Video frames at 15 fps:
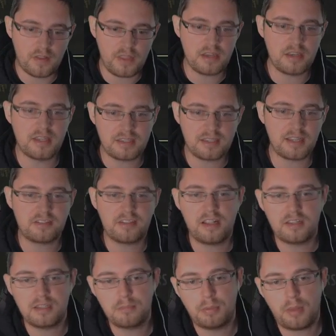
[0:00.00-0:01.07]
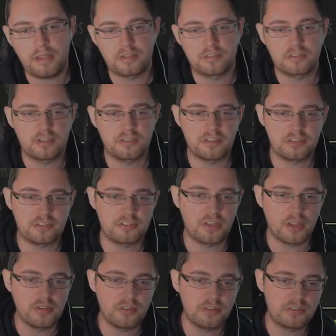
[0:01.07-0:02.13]
and then it gets held in place because it
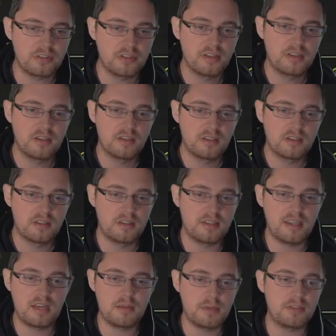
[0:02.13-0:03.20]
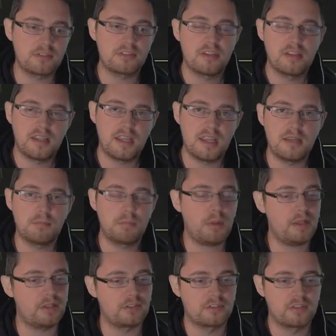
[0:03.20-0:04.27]
stuns the enemies in
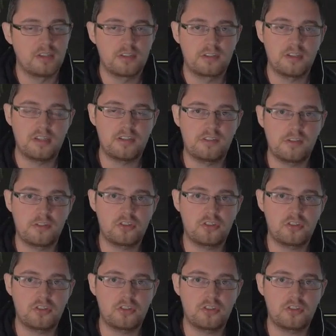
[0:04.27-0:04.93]
place. So this